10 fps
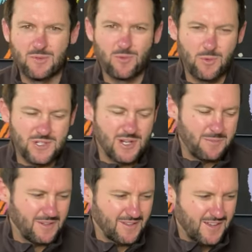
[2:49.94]
before we
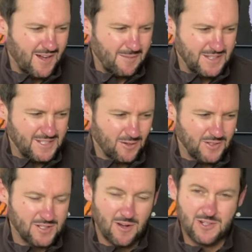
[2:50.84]
jump into the comments here,
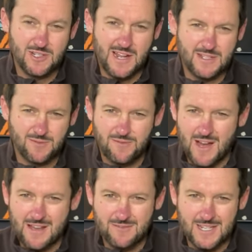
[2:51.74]
this auction has
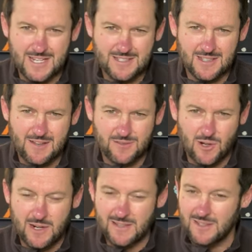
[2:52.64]
five days left
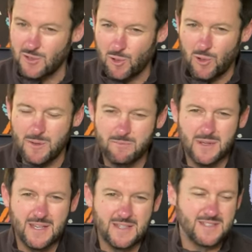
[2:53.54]
on it. The current
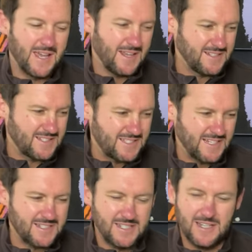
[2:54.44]
bid's at
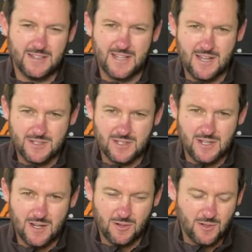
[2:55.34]

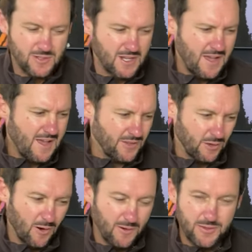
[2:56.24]
$16,000.
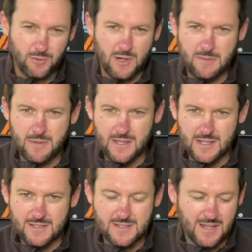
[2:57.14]
There are three
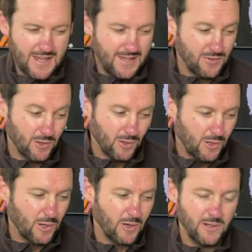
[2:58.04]
bids and there are
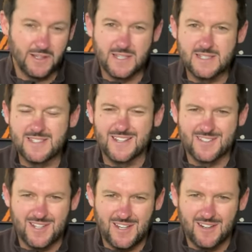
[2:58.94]
currently
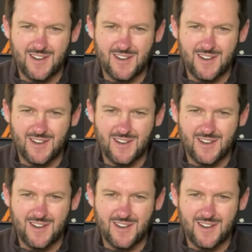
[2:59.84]
16